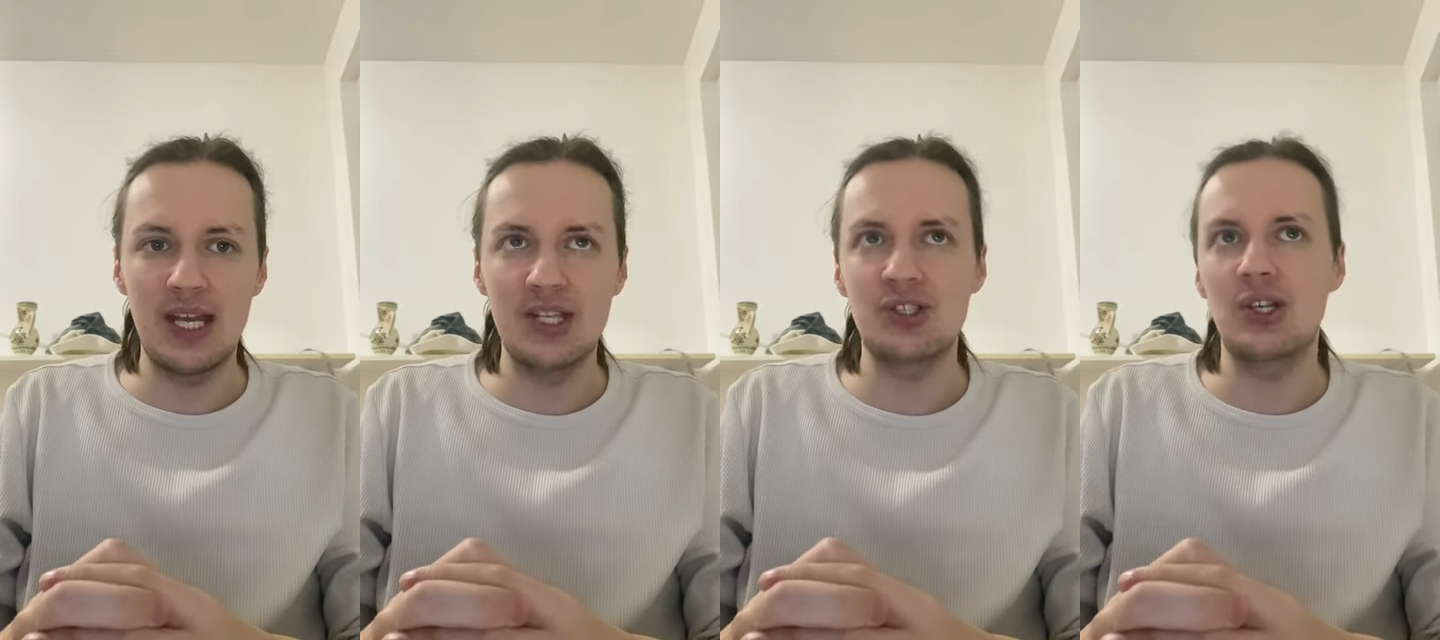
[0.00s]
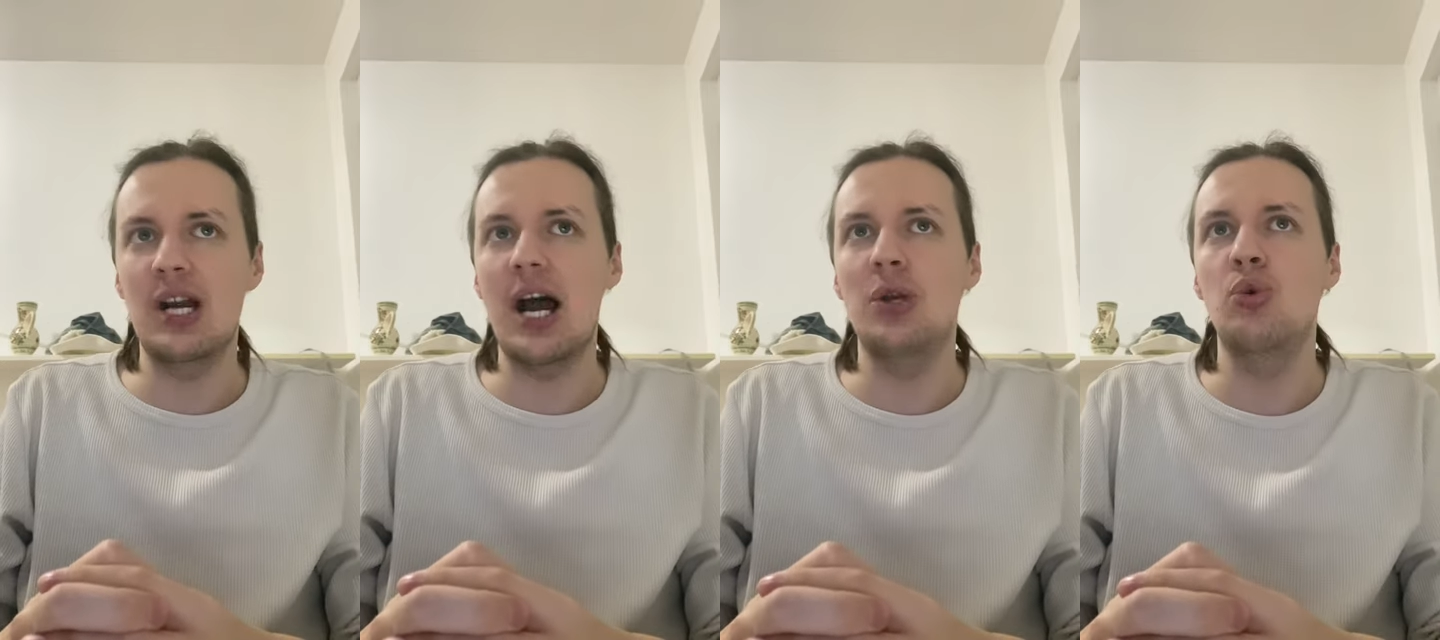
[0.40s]
is a
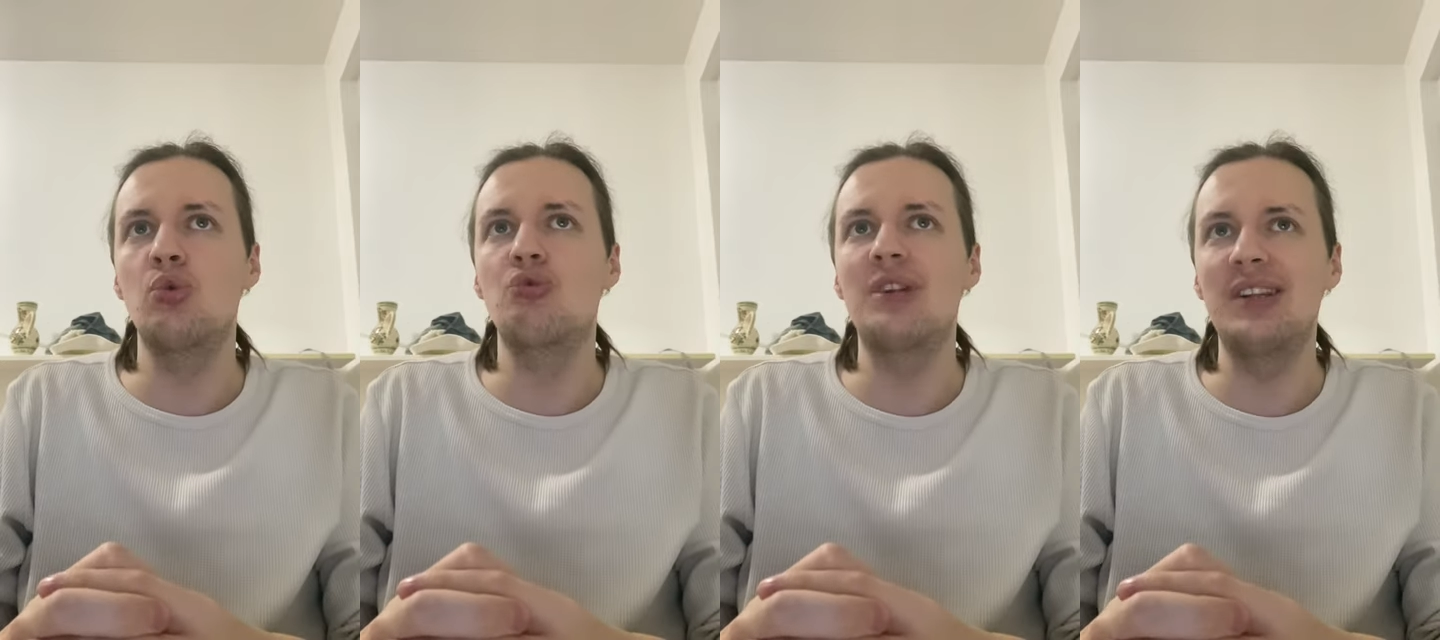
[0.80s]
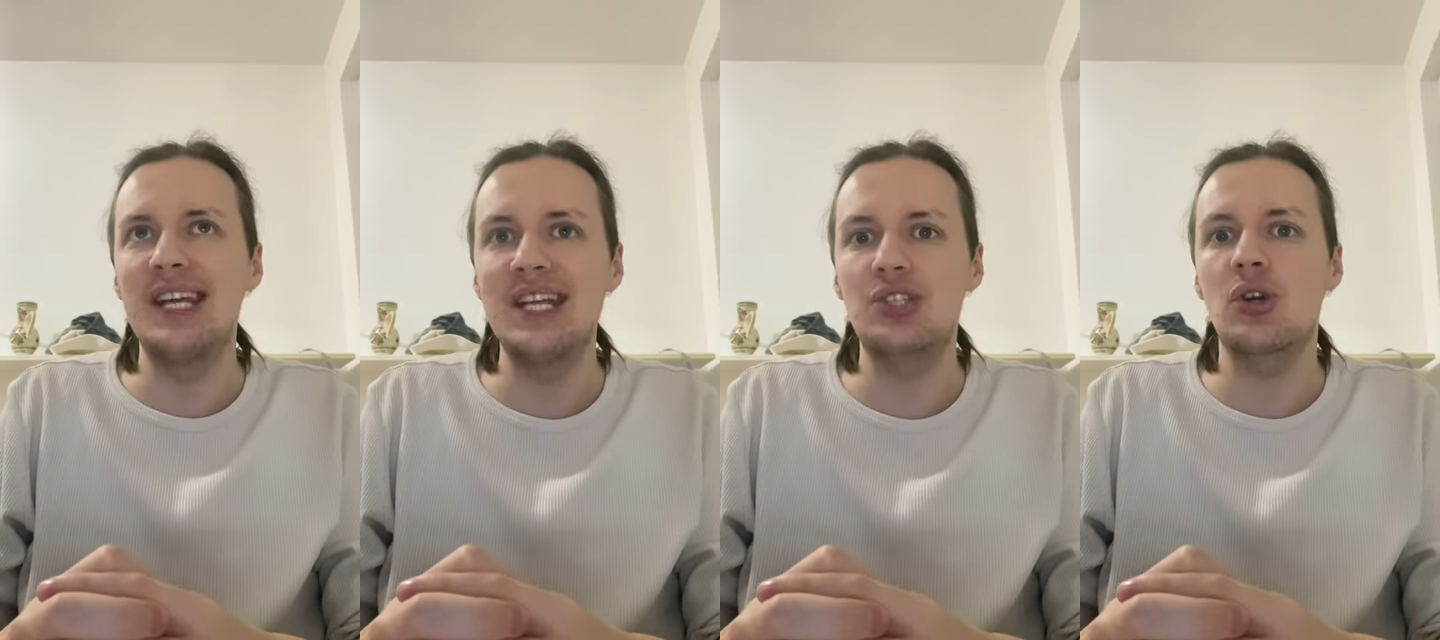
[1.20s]
guy who
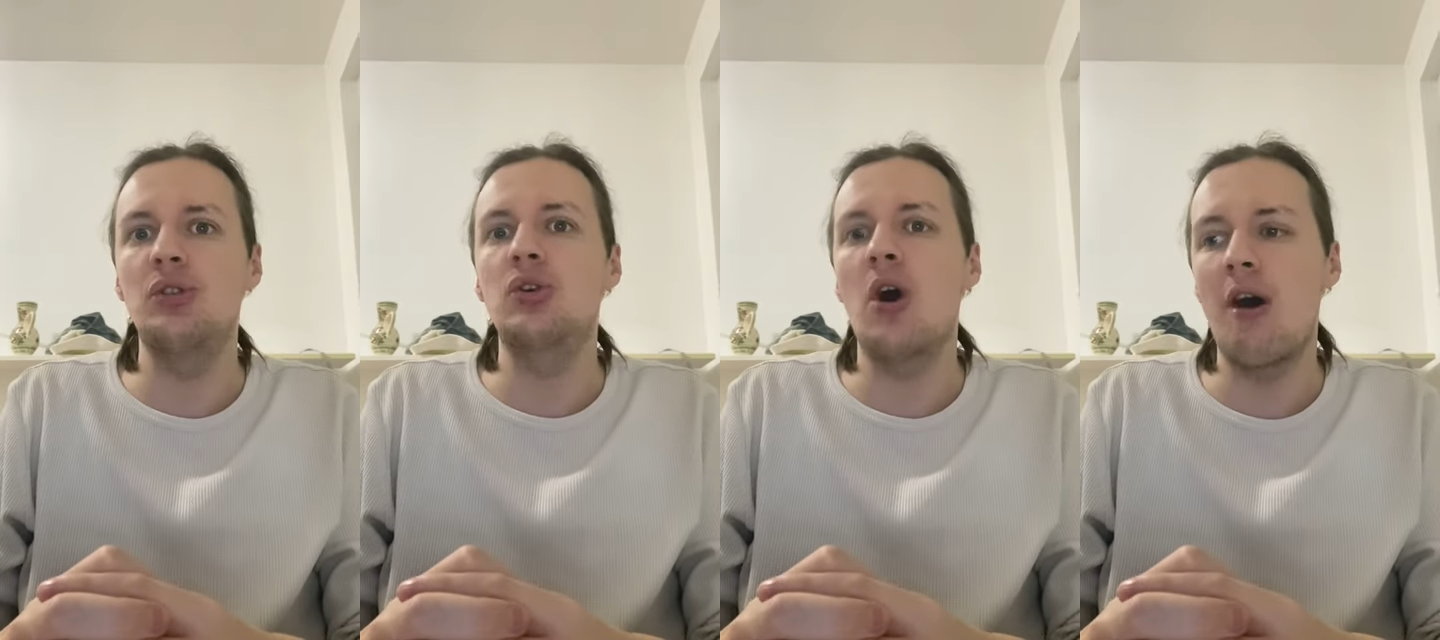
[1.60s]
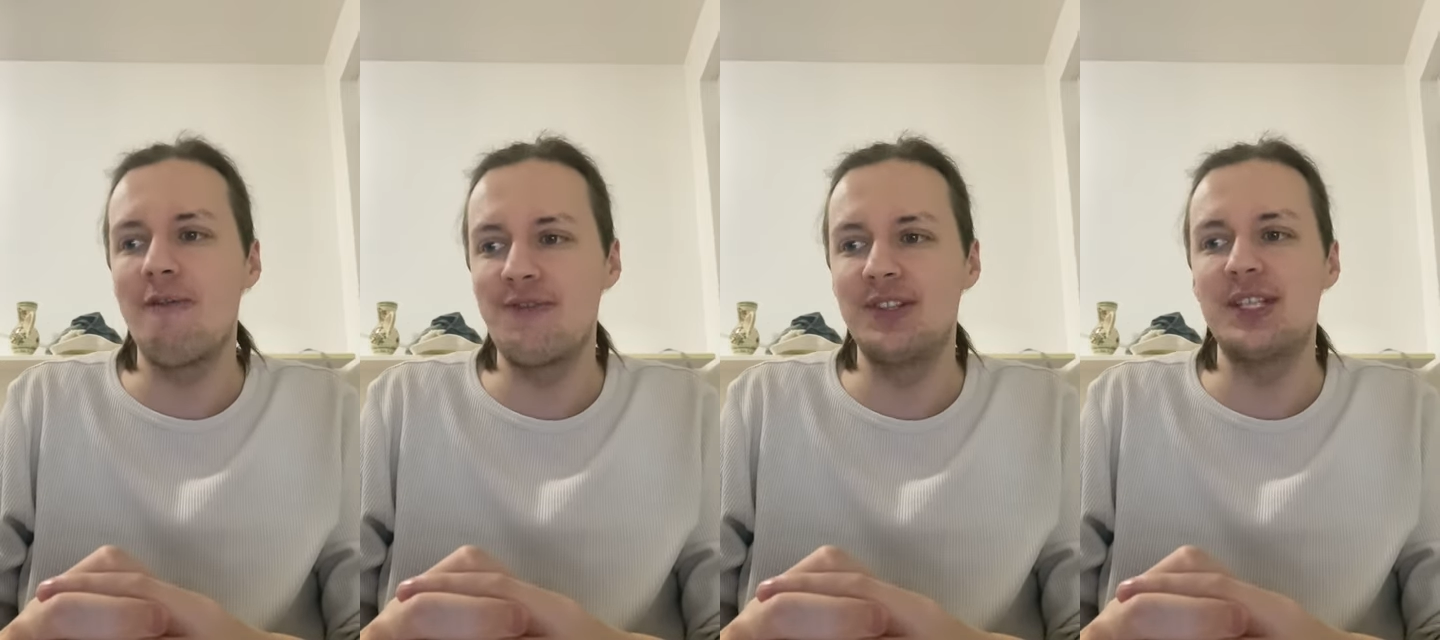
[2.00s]
relates on
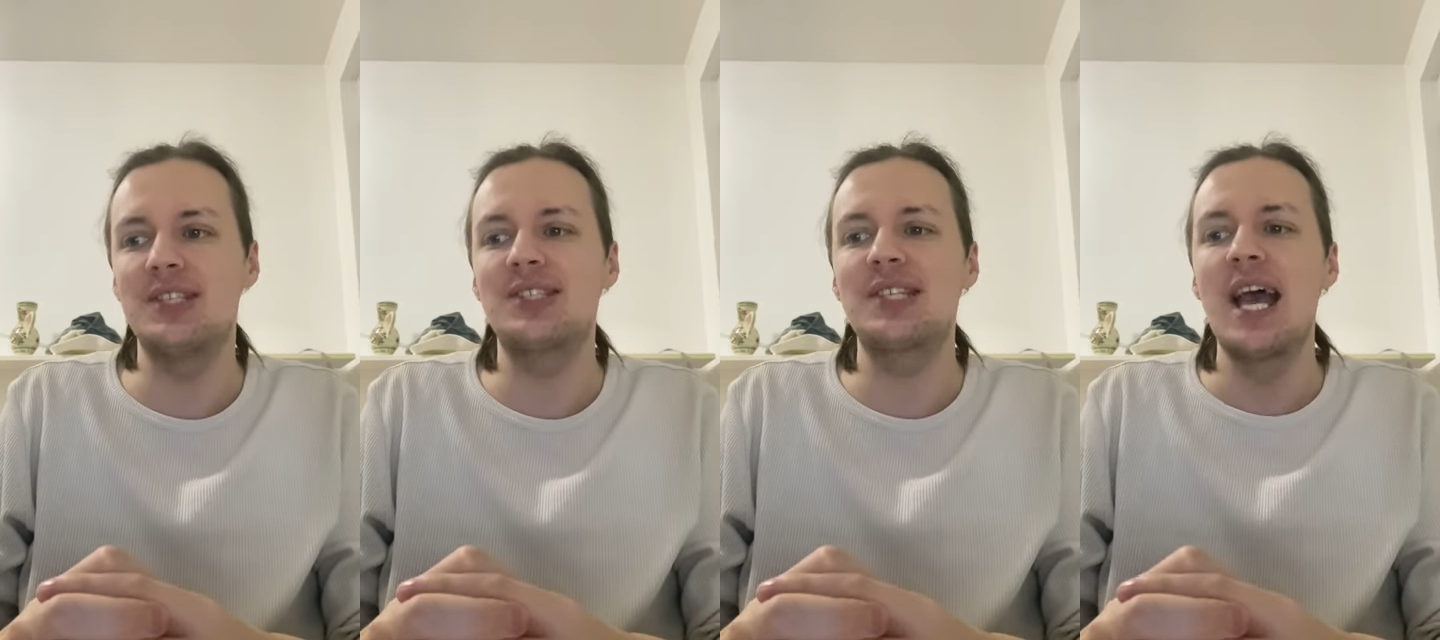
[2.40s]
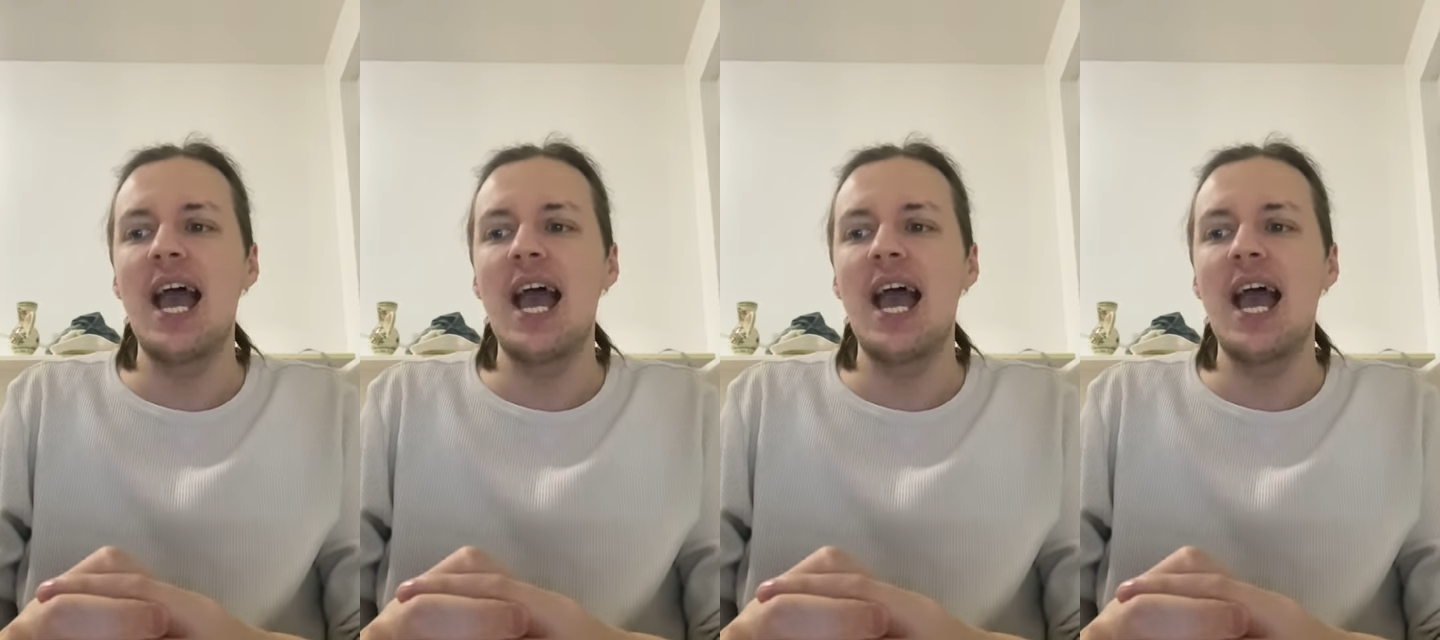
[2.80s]
confidence,